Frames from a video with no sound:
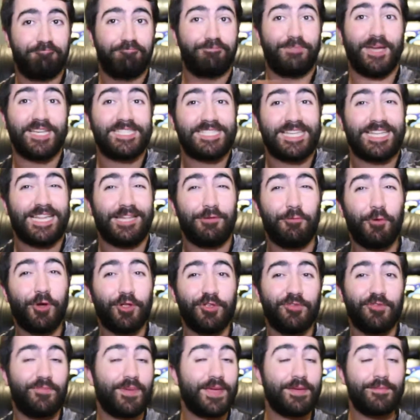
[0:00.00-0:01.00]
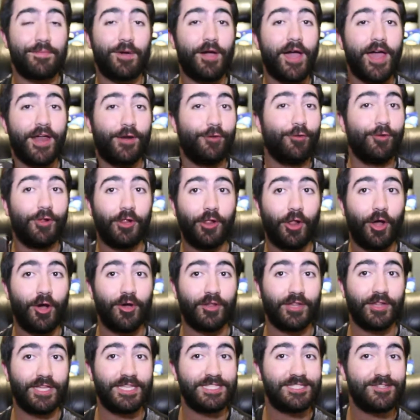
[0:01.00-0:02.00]
basically what you've been buying all
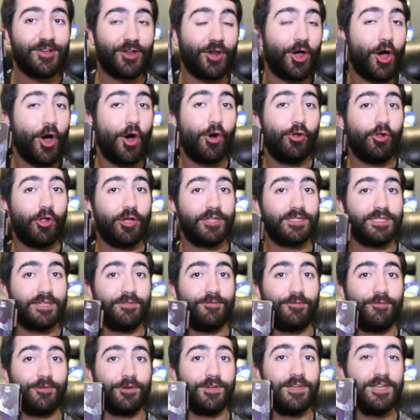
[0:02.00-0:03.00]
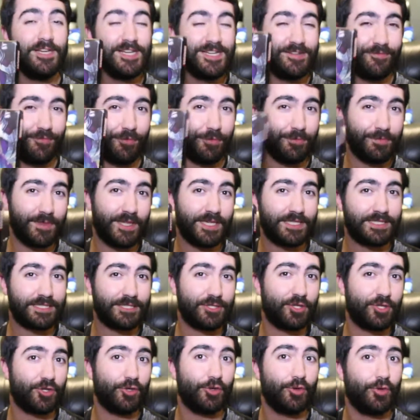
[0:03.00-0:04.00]
along. There's not a whole lot different from this
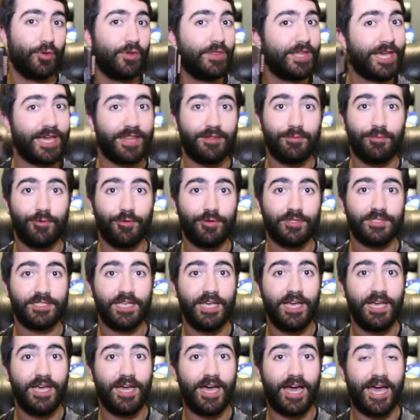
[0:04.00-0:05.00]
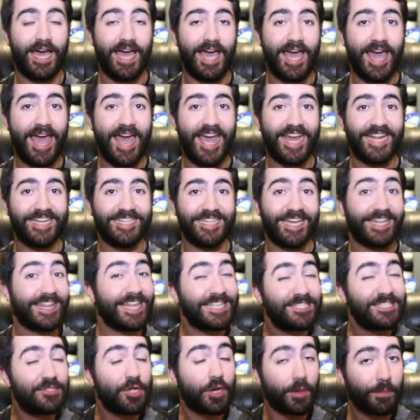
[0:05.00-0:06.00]
to the other books, and
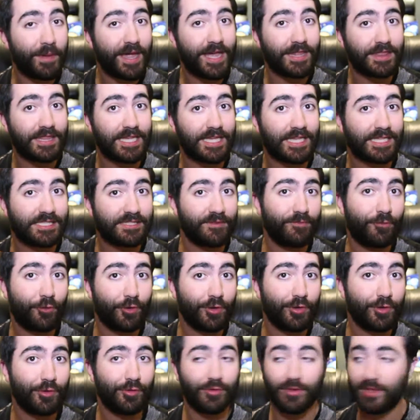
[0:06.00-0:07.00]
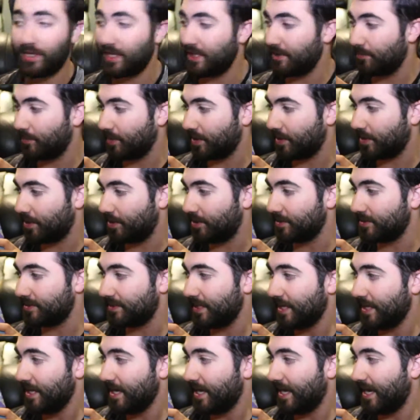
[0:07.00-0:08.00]
that's not a bad thing. It's a very good thing
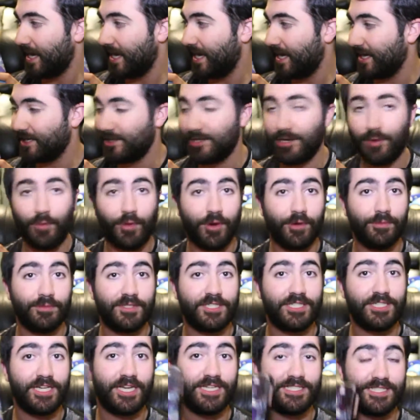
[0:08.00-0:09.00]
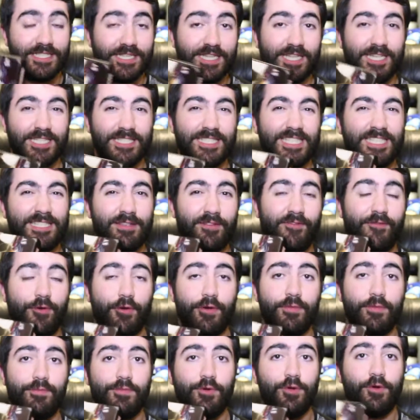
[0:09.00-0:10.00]
because you don't want them to change anything, because these are
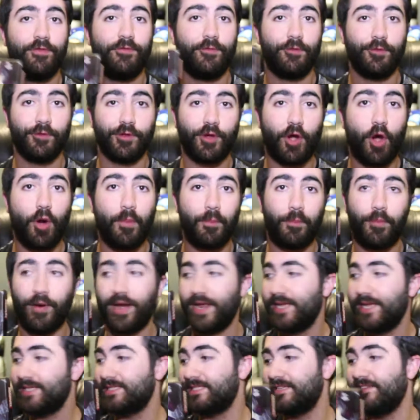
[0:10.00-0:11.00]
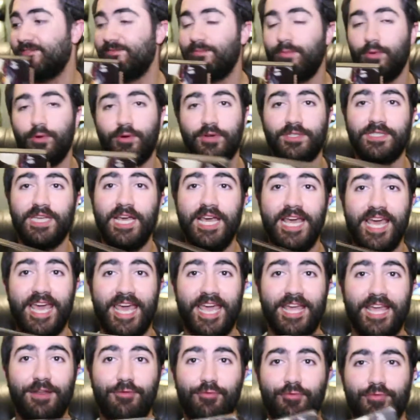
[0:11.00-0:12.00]
very beautiful, comprehensive books
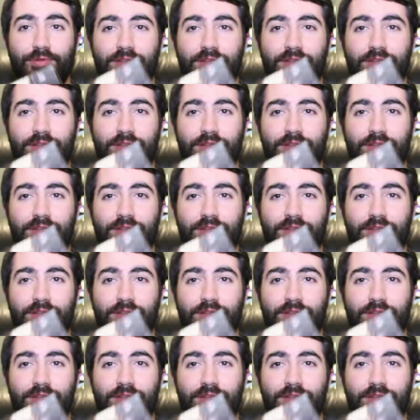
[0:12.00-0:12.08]
in